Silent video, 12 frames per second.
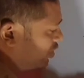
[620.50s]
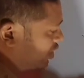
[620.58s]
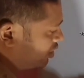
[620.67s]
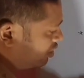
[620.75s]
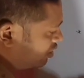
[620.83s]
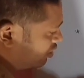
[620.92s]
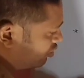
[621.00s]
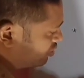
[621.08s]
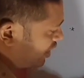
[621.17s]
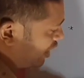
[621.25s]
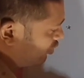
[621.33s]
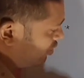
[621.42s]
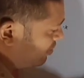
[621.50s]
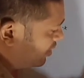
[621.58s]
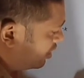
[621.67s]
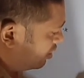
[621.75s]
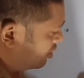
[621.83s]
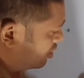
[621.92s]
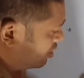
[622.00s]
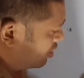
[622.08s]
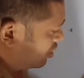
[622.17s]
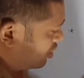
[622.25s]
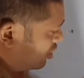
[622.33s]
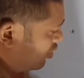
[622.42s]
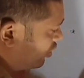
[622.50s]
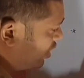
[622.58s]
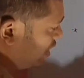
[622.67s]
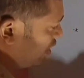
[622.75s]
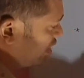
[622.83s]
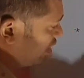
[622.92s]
here, the shadow will be here. Okay,